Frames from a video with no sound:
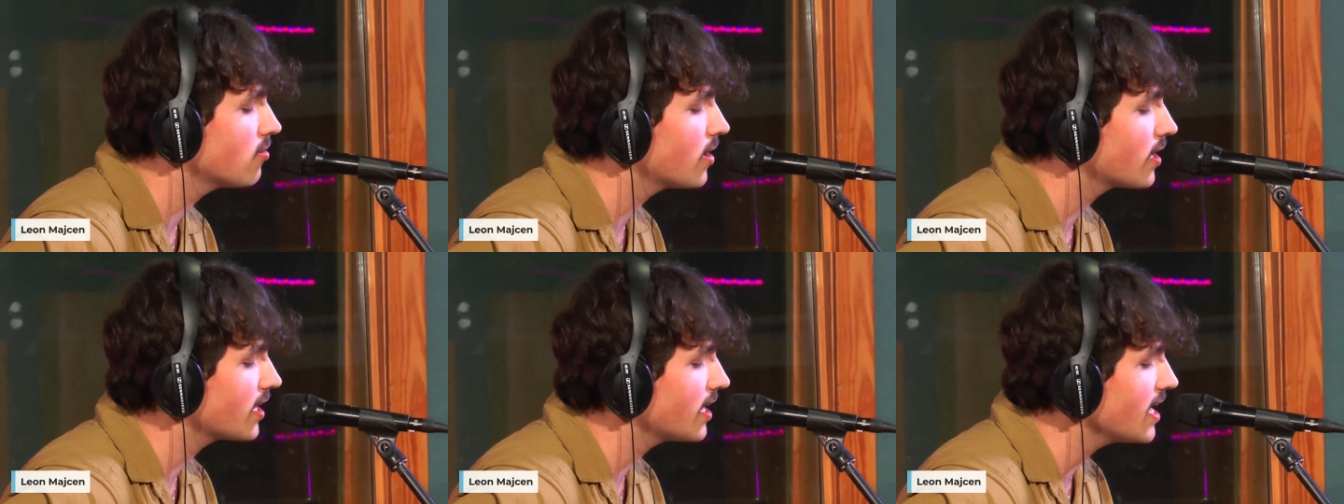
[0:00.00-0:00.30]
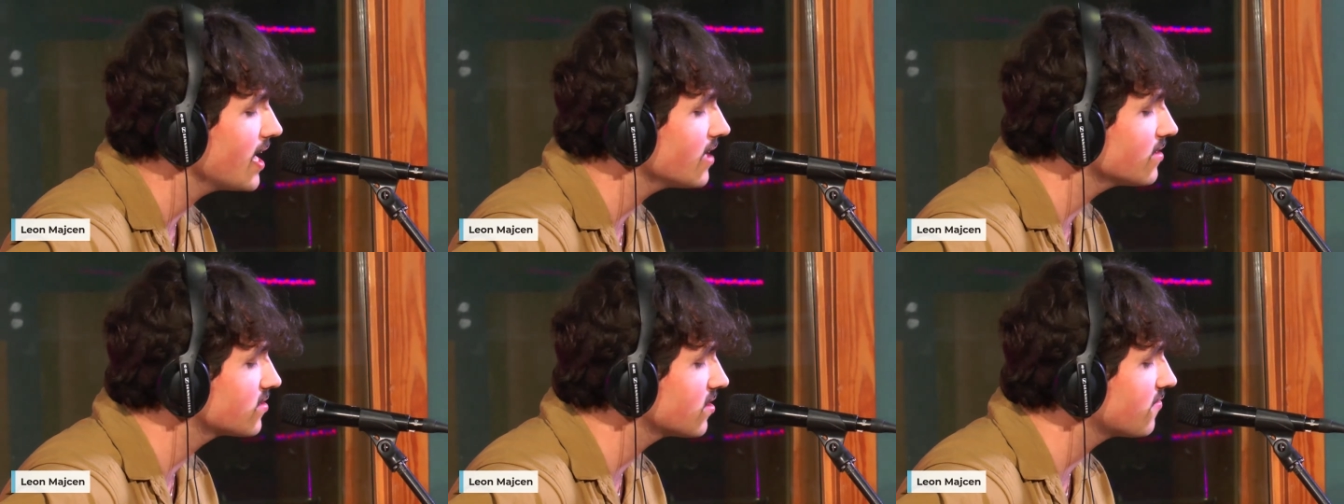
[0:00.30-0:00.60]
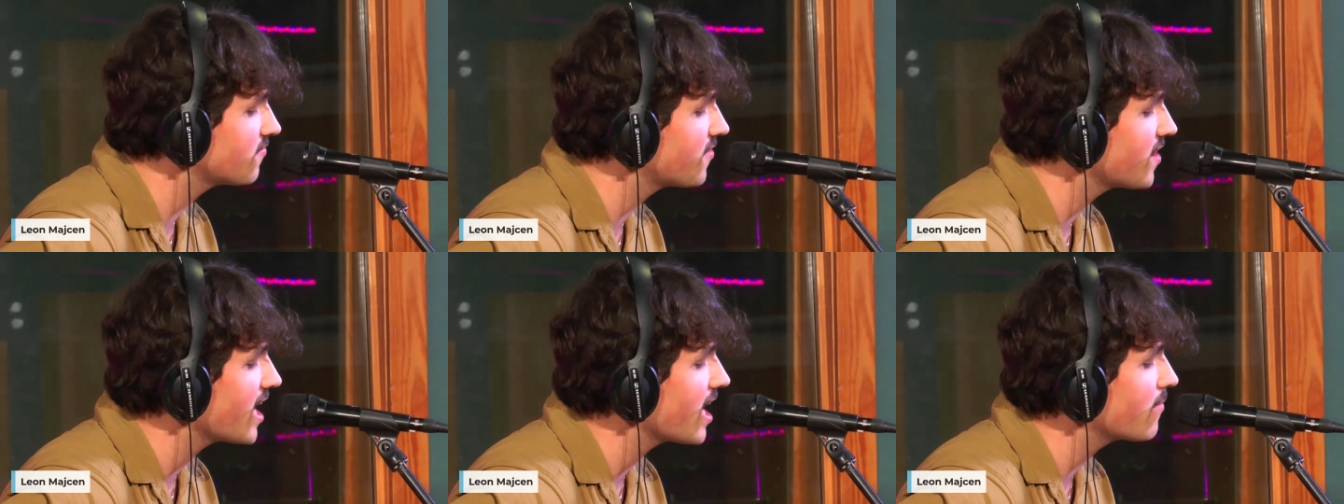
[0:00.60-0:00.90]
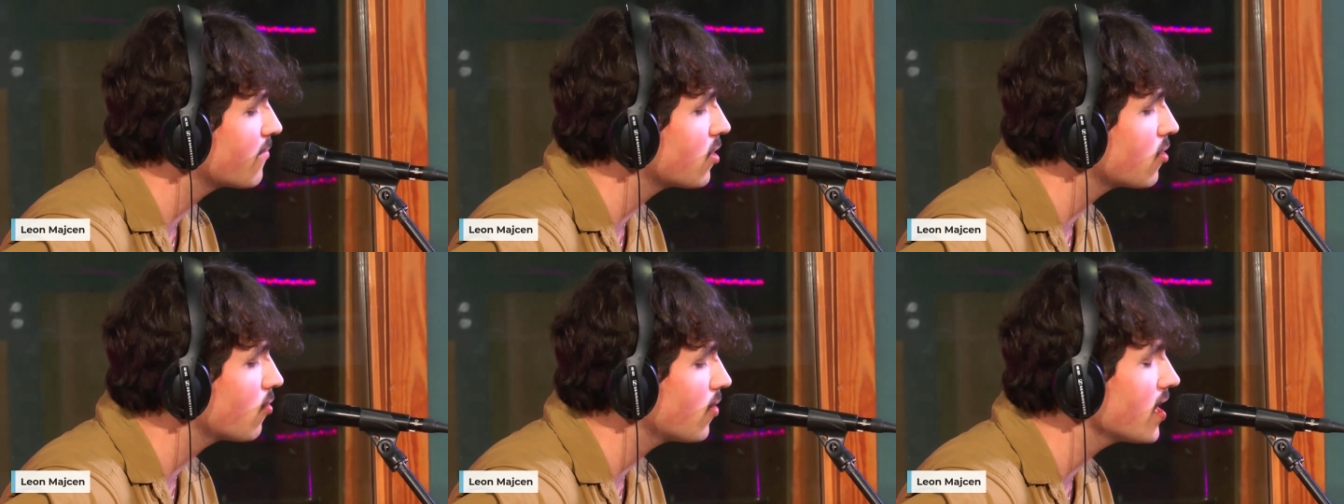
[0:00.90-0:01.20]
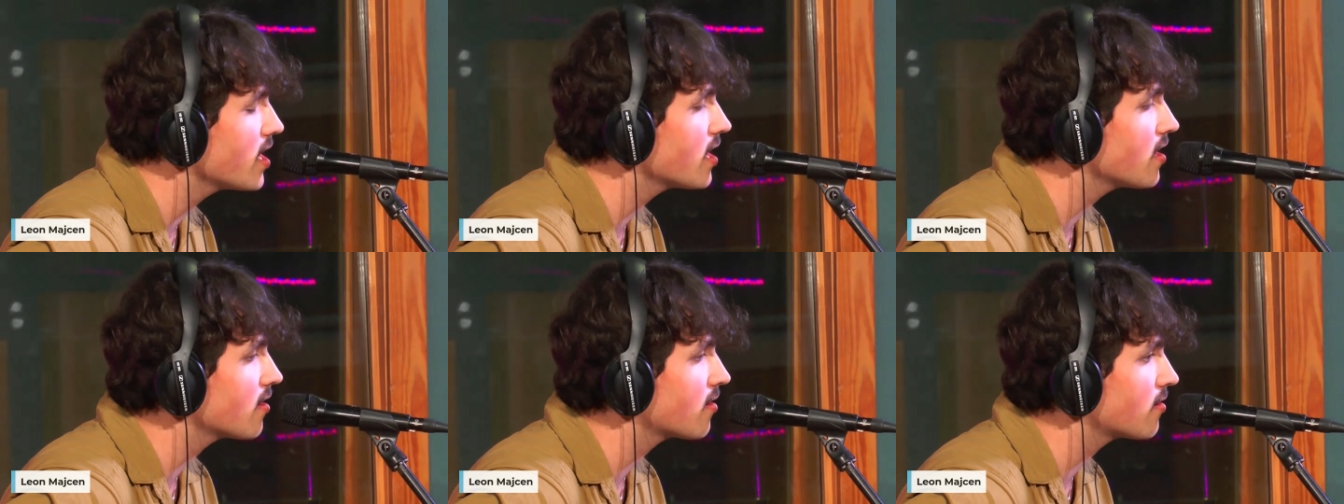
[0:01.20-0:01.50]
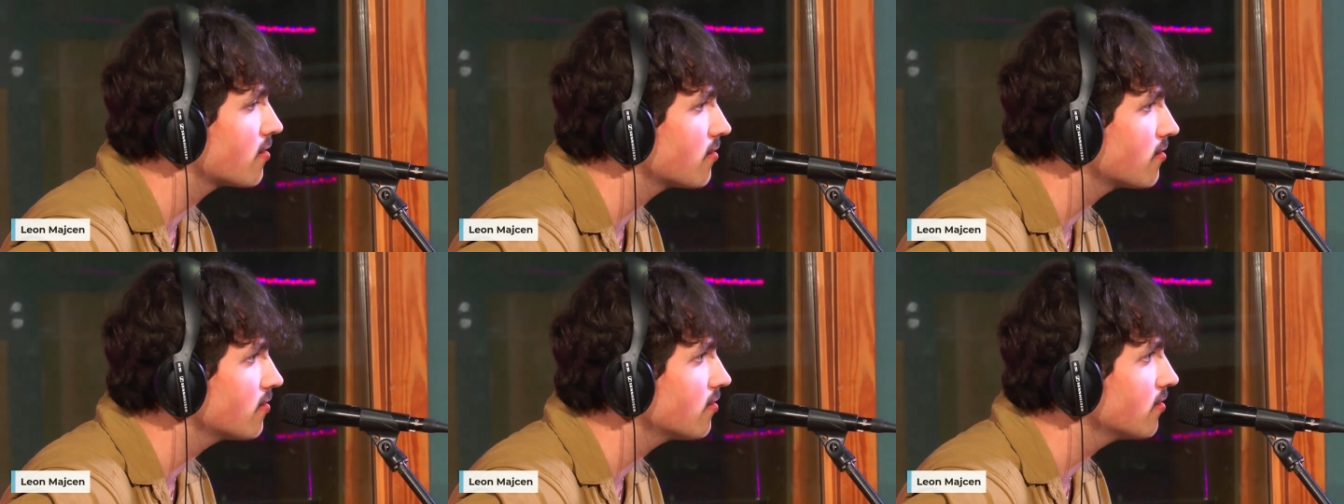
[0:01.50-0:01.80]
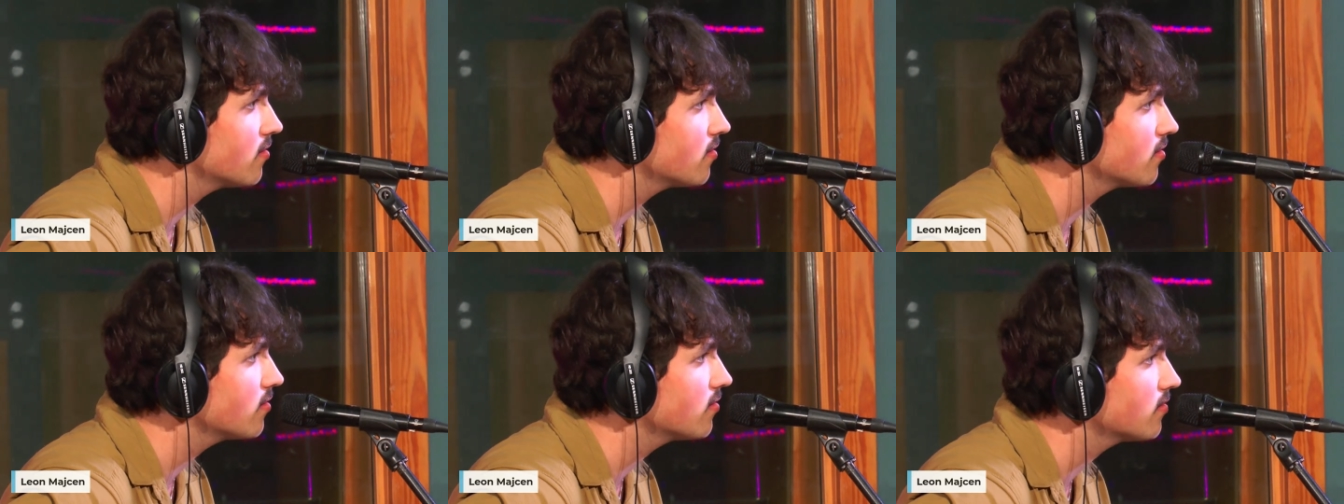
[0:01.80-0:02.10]
I guess I'll find my way
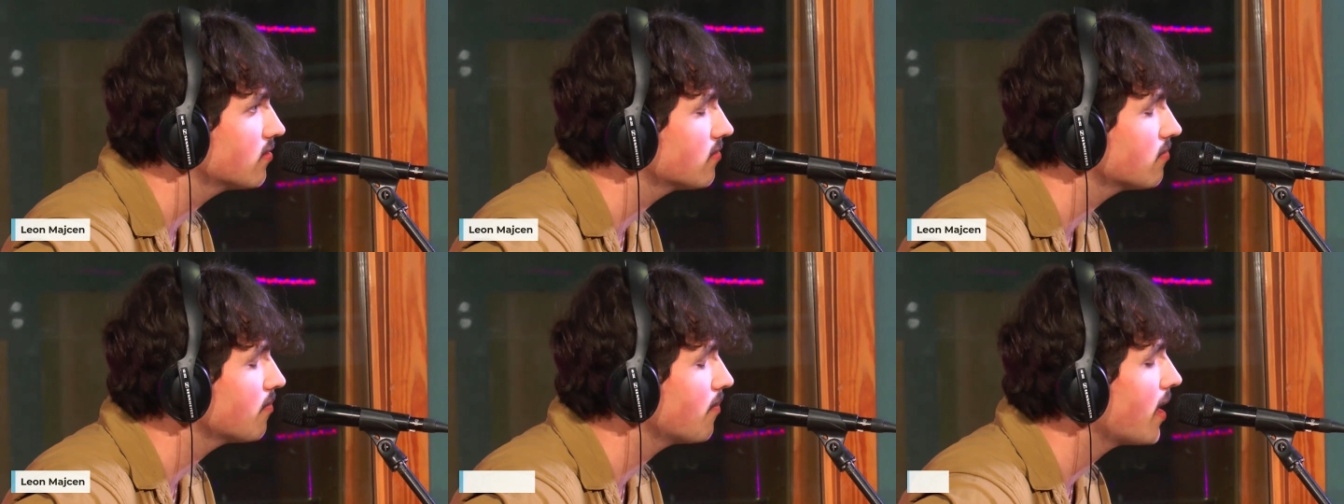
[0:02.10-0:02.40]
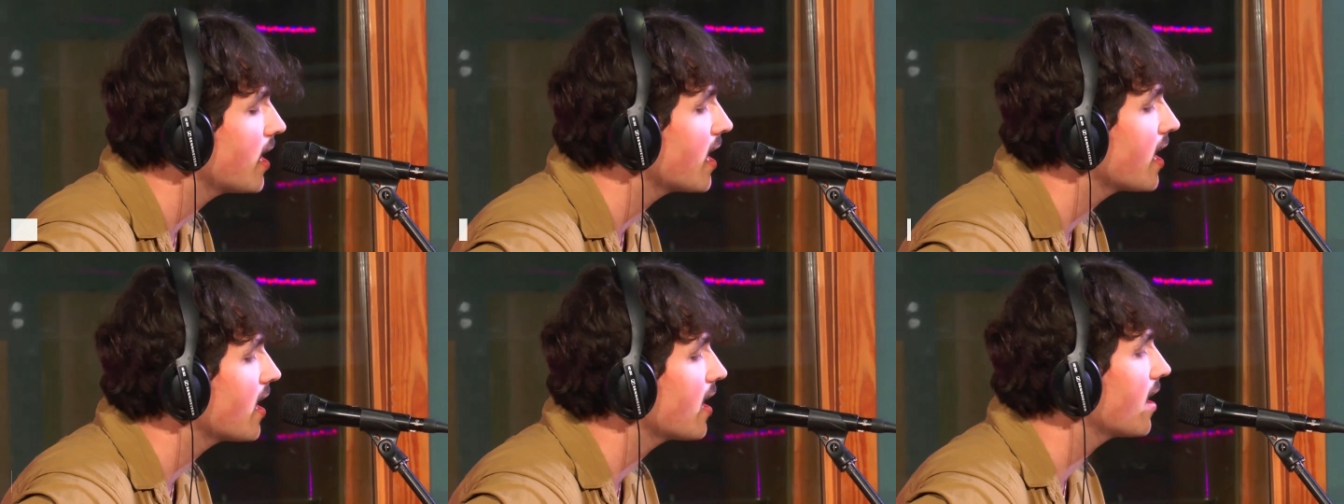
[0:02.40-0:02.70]
on by.